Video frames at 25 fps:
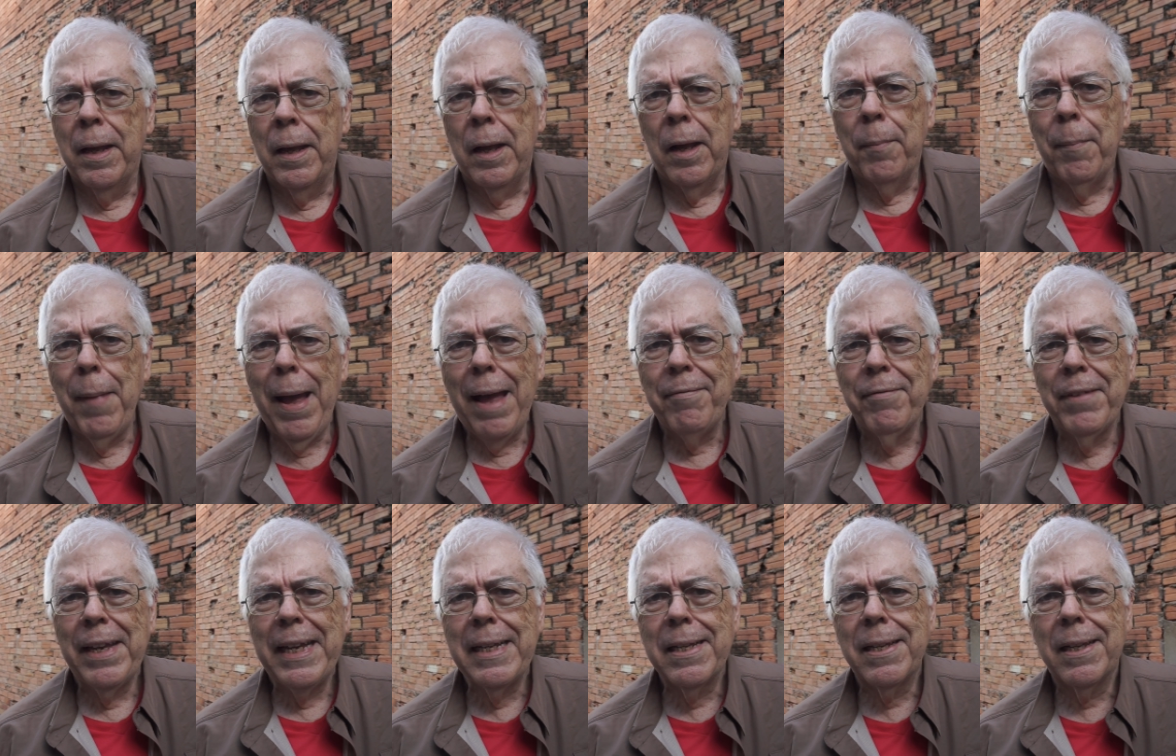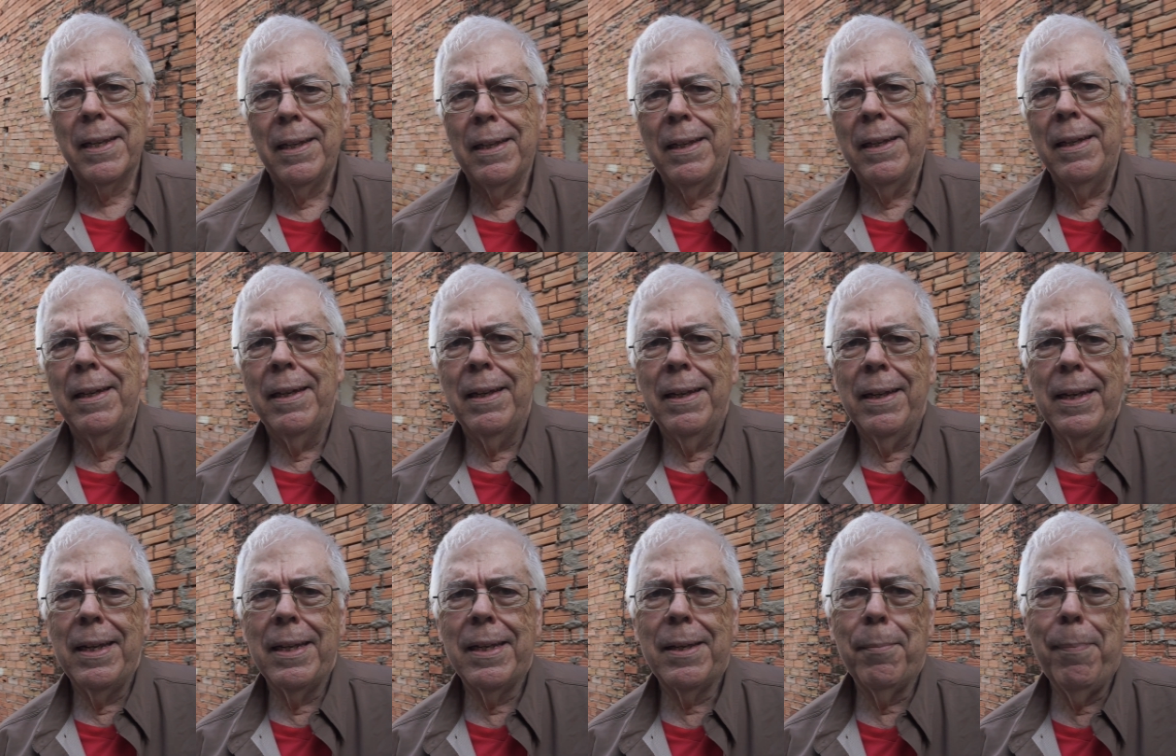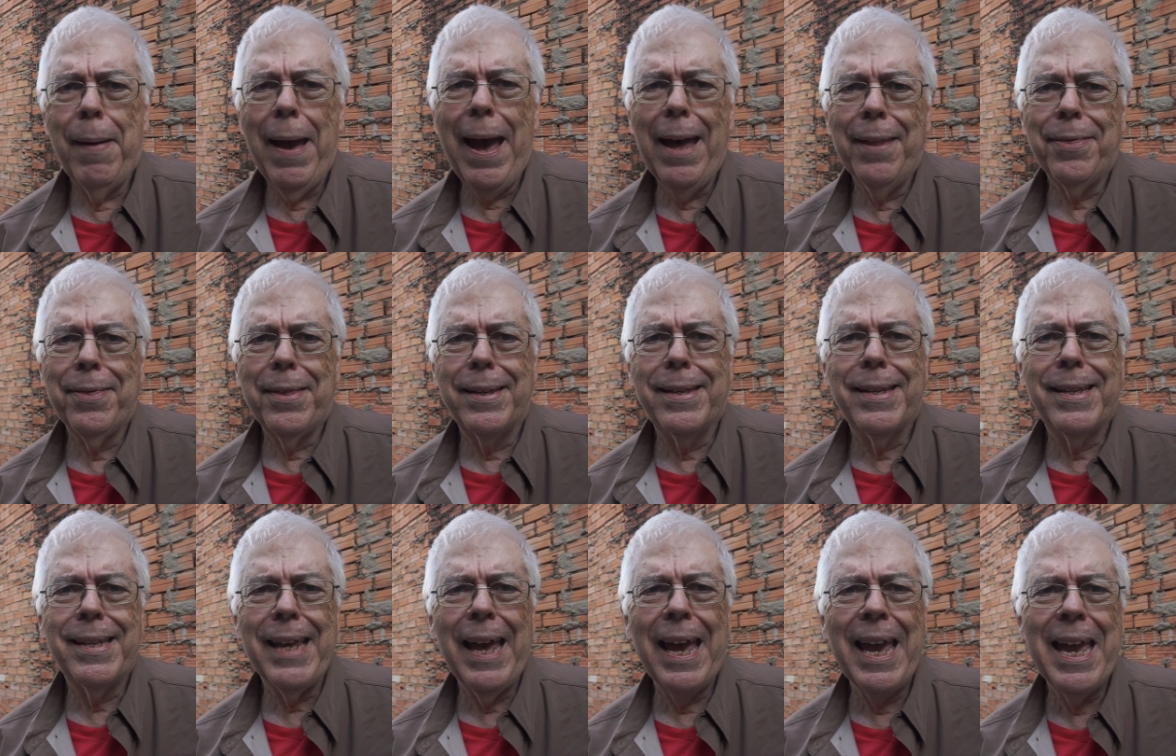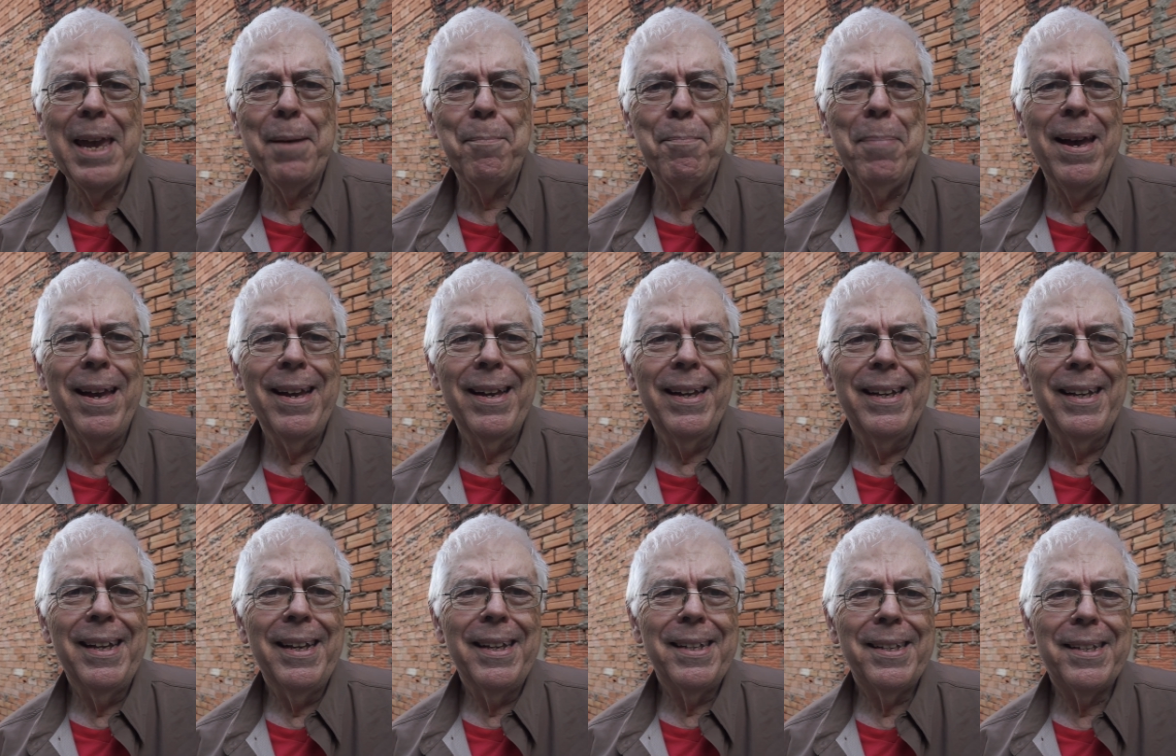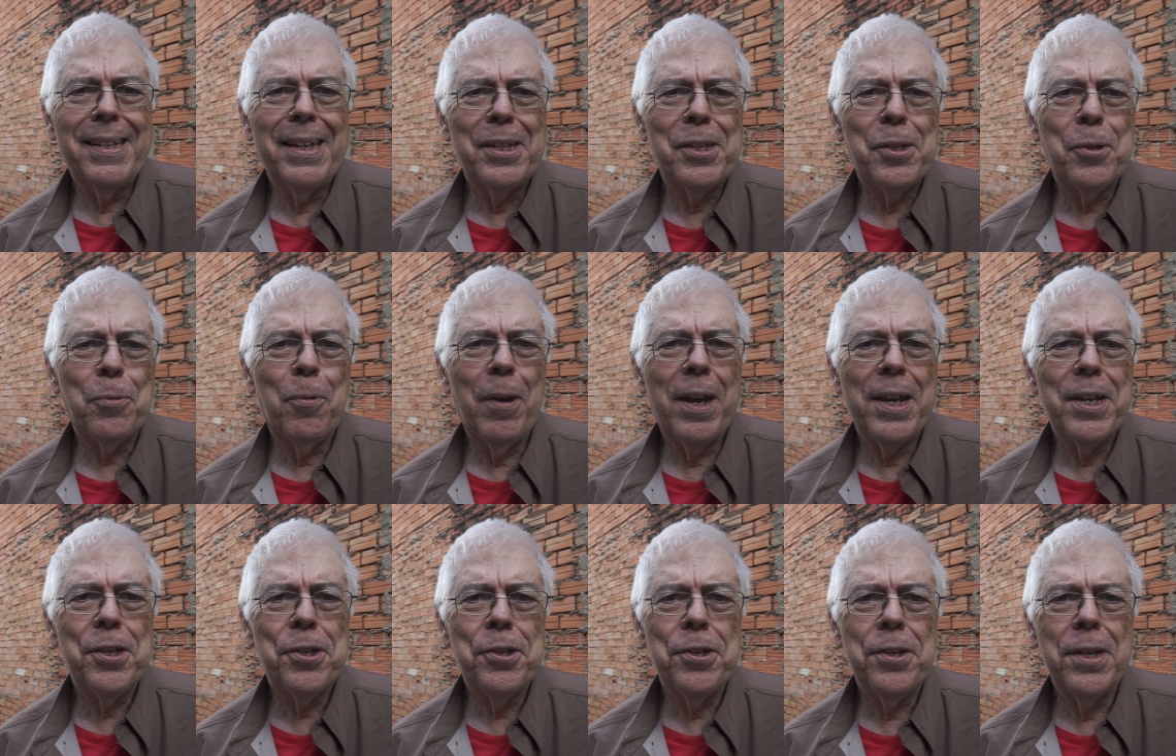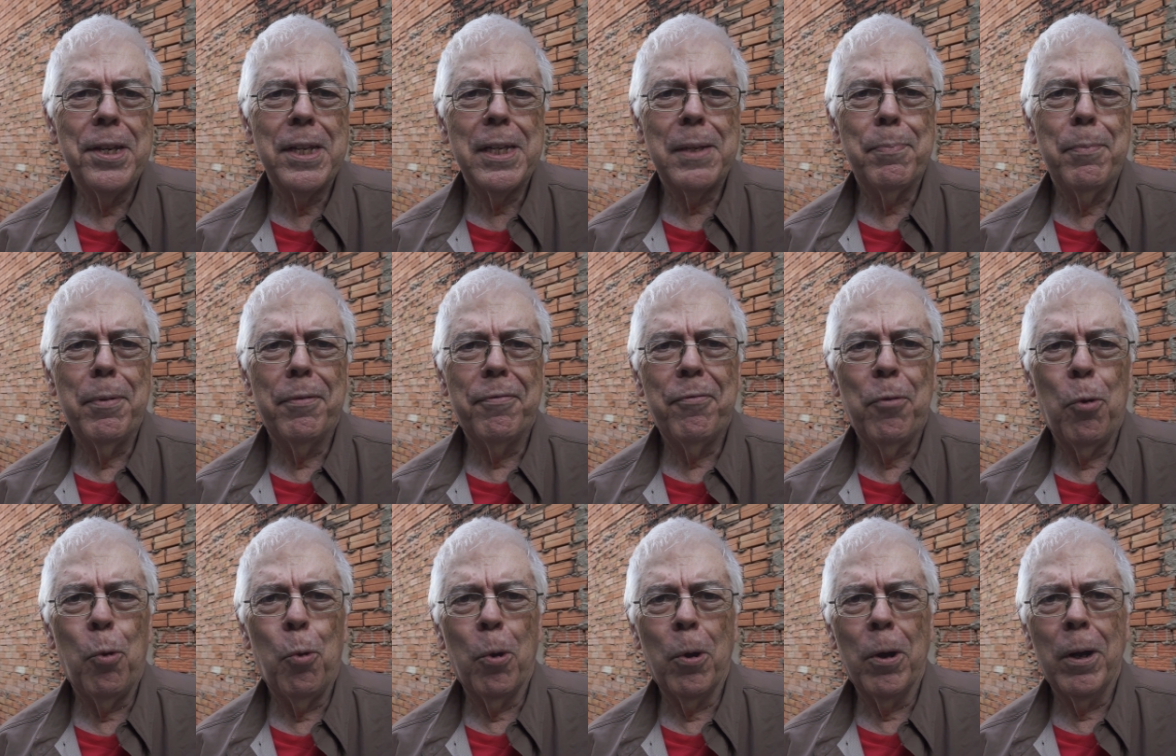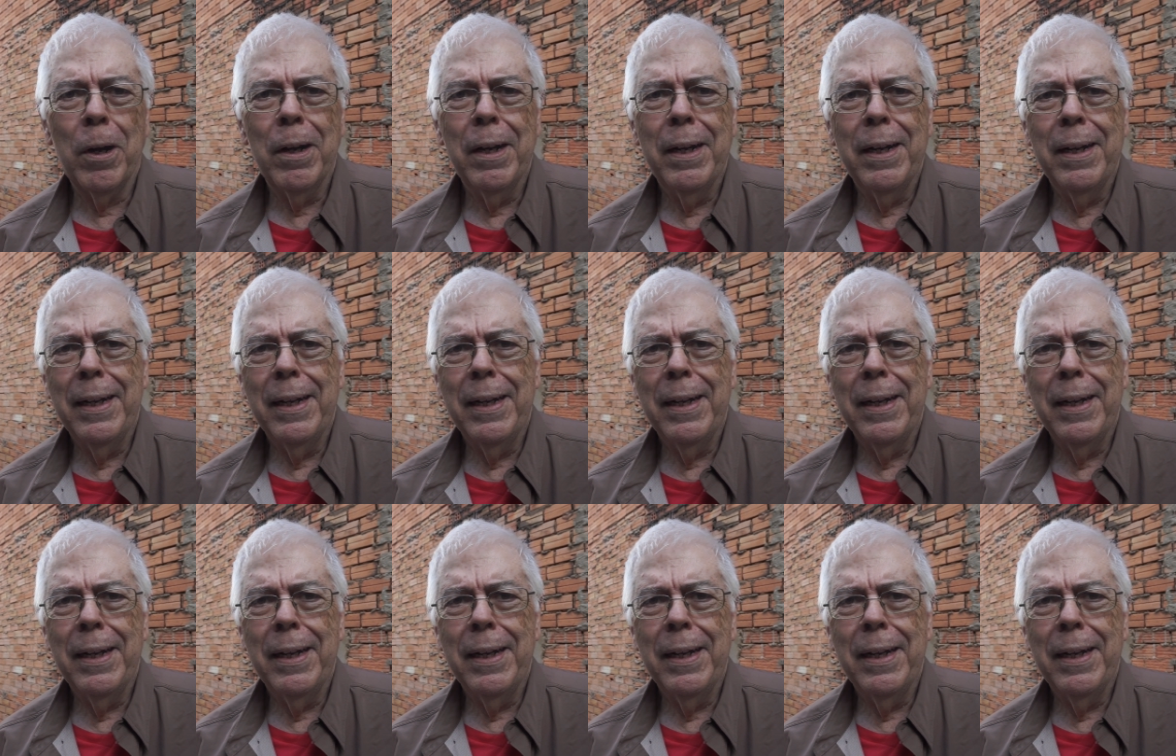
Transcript: Well, my visa is about the same situation as before.